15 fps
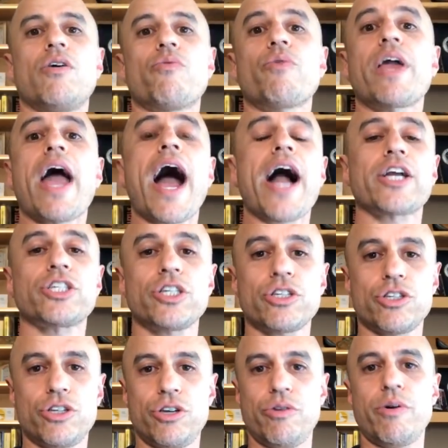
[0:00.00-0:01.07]

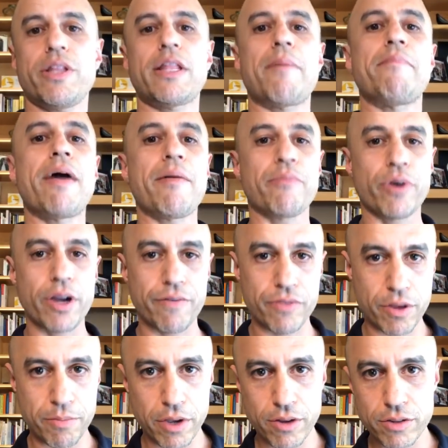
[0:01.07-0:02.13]
reaction to, and the memory of
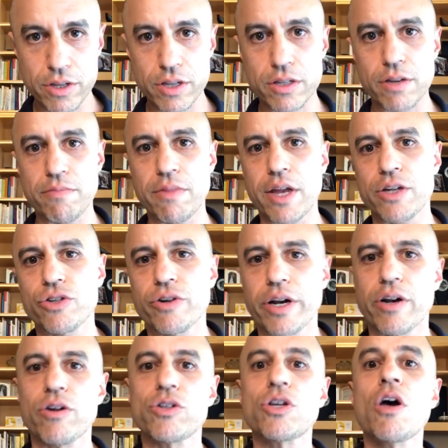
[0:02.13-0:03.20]
the immune system then
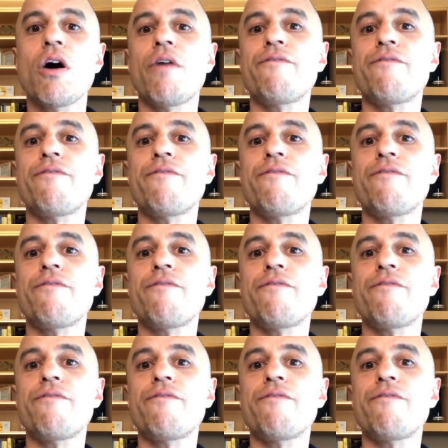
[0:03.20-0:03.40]
triggers